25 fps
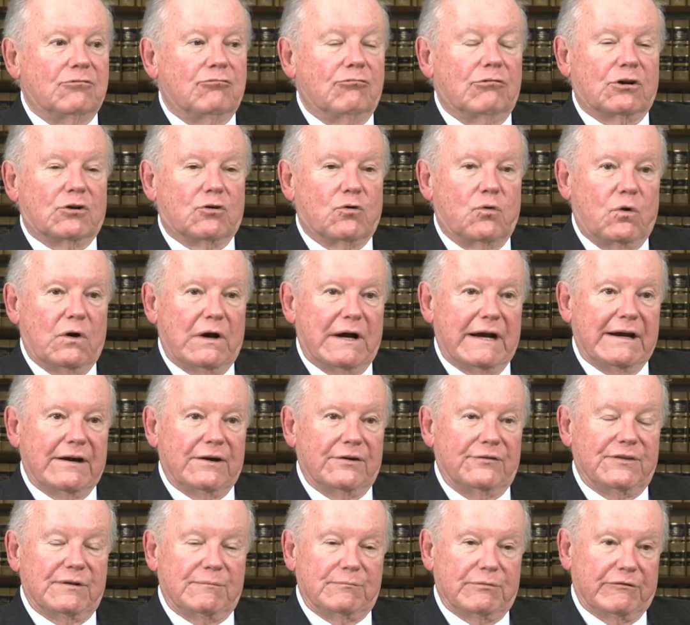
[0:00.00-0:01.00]

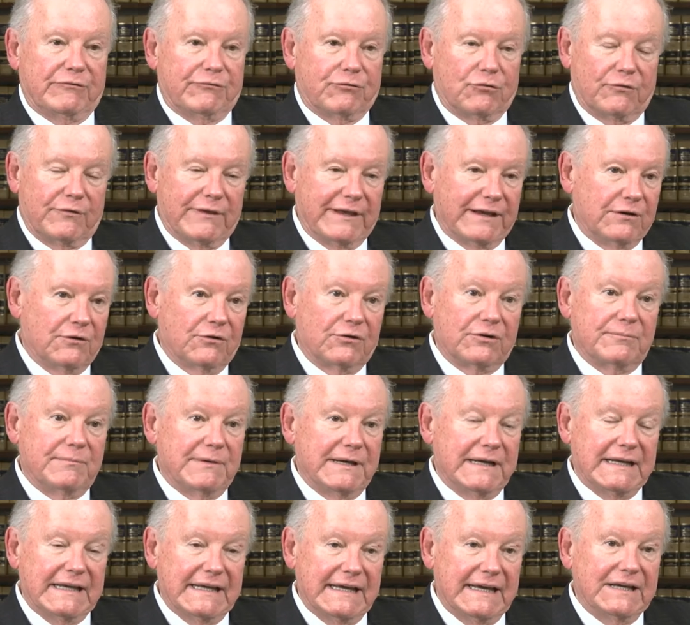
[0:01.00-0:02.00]
required that before they go to
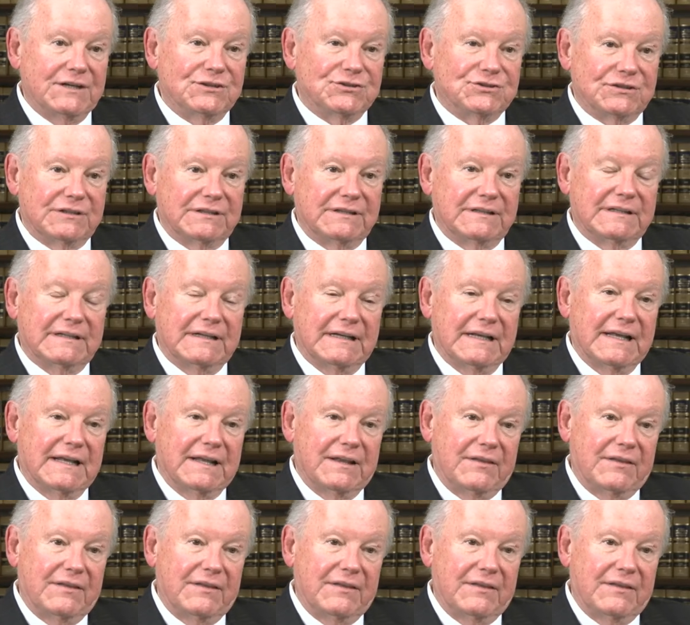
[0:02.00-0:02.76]
mediation,